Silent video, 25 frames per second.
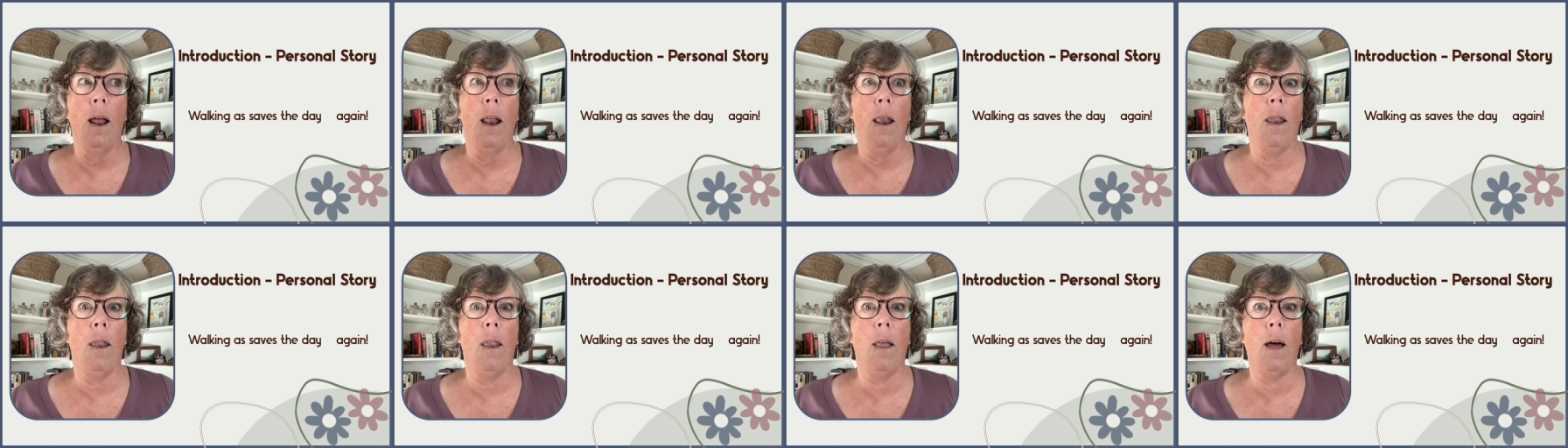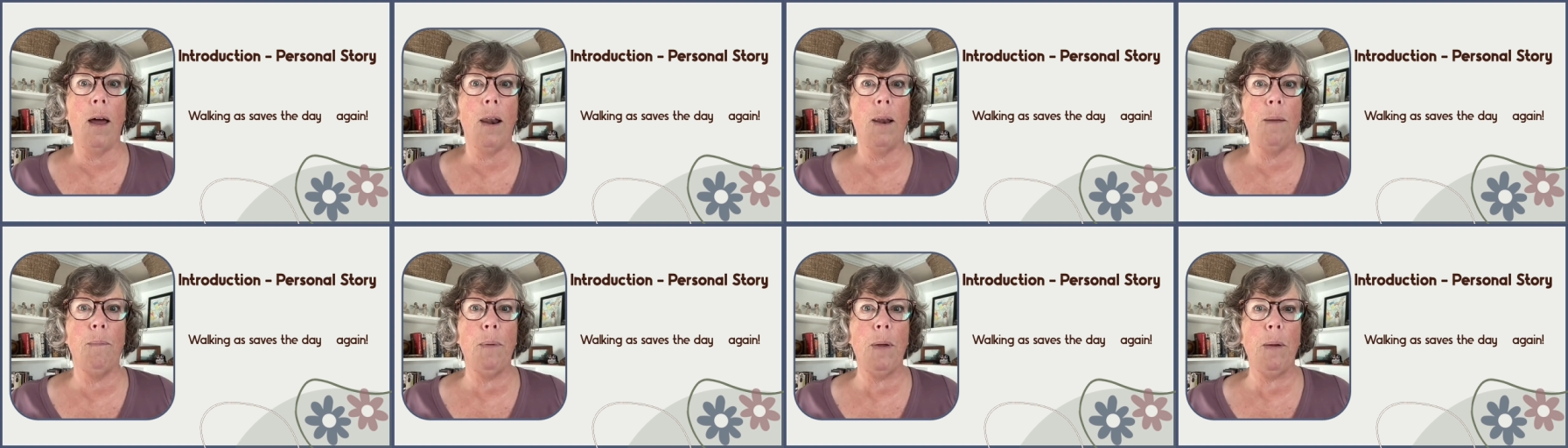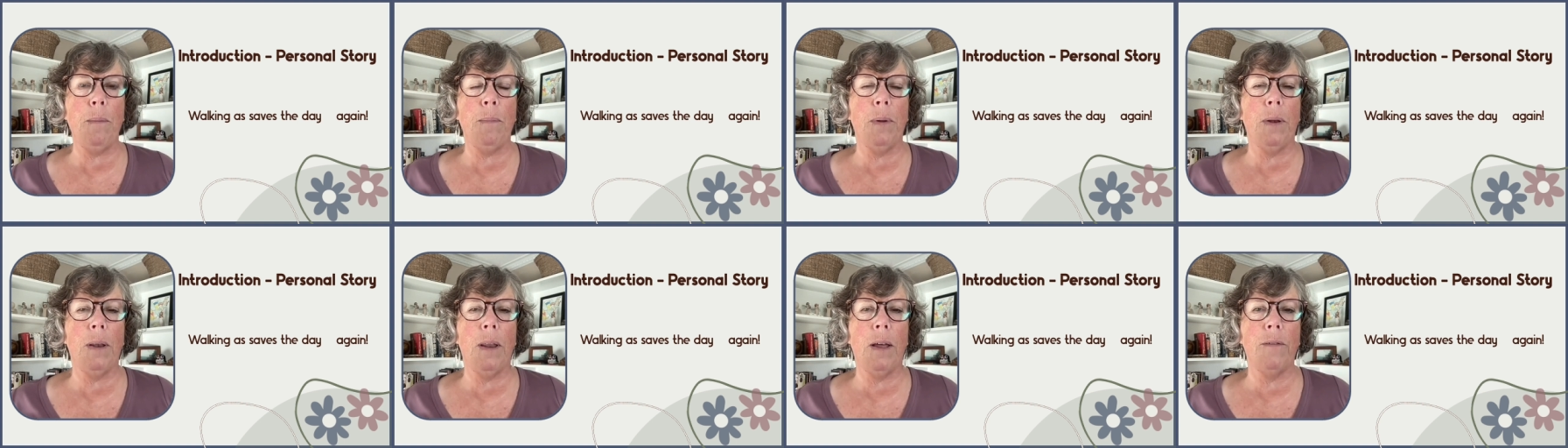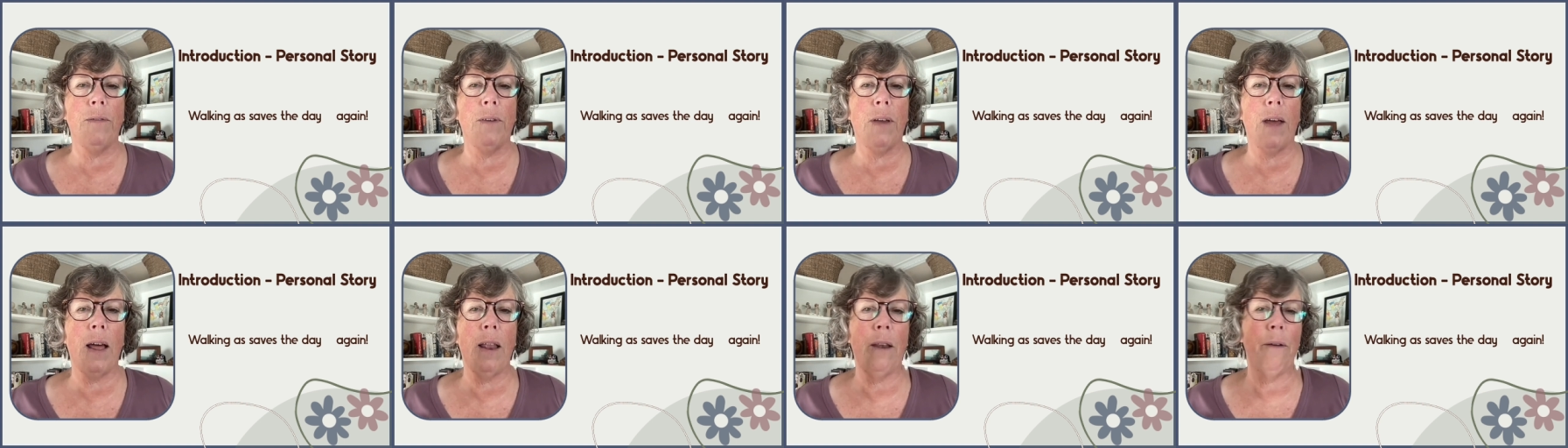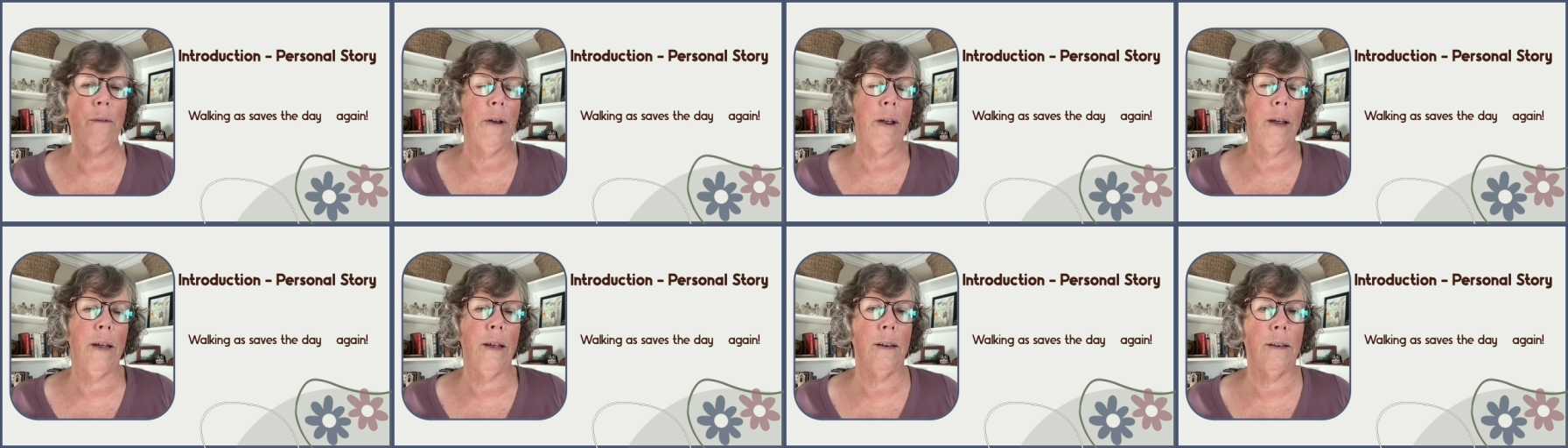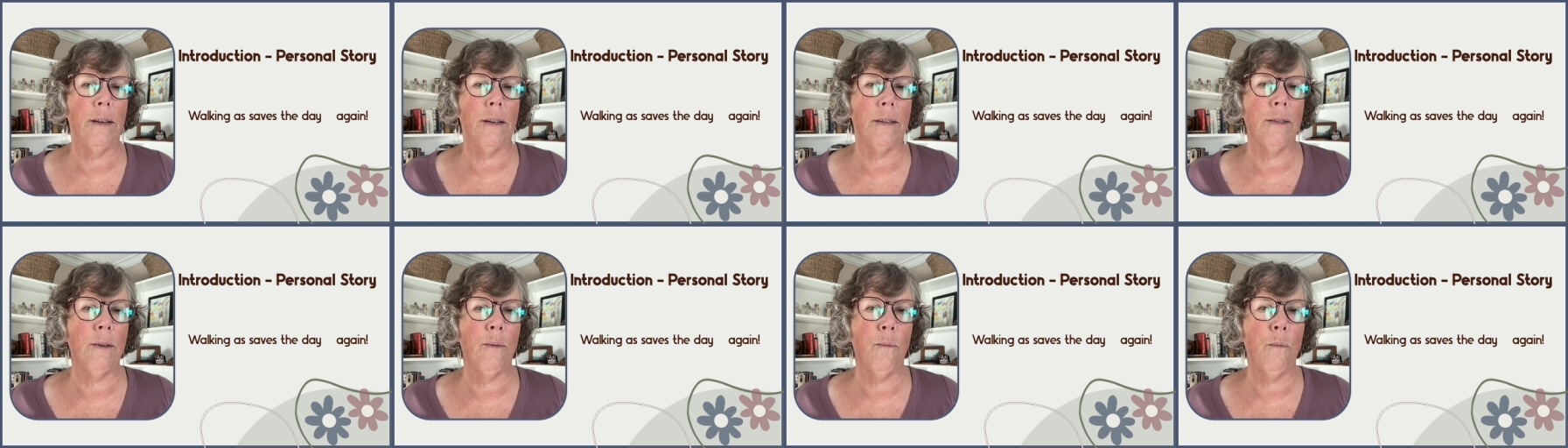A lot of people love coloring,
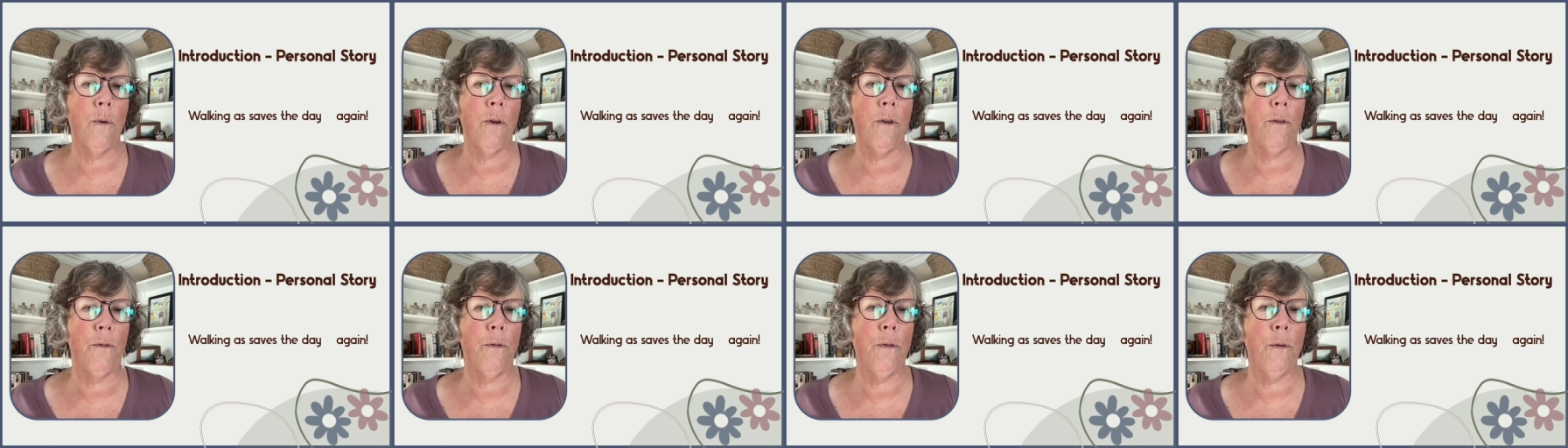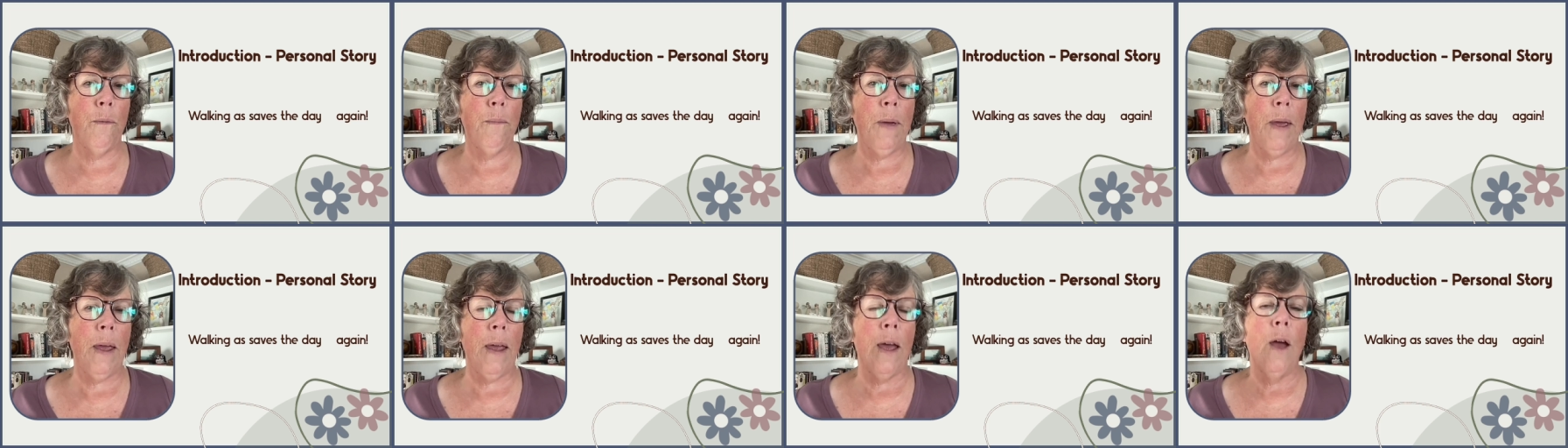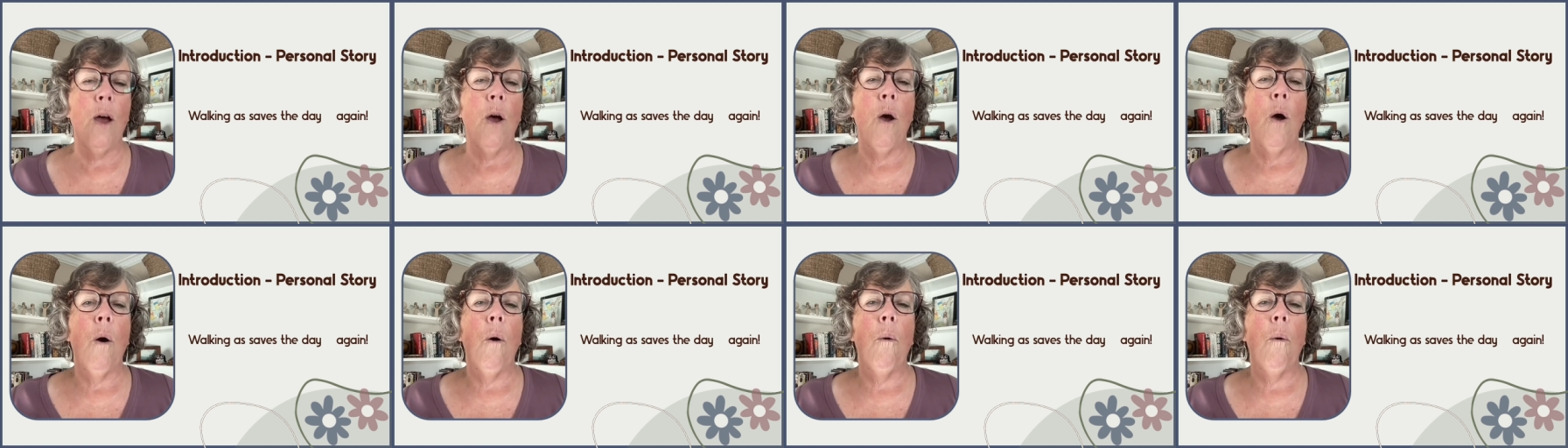doesn't work for me.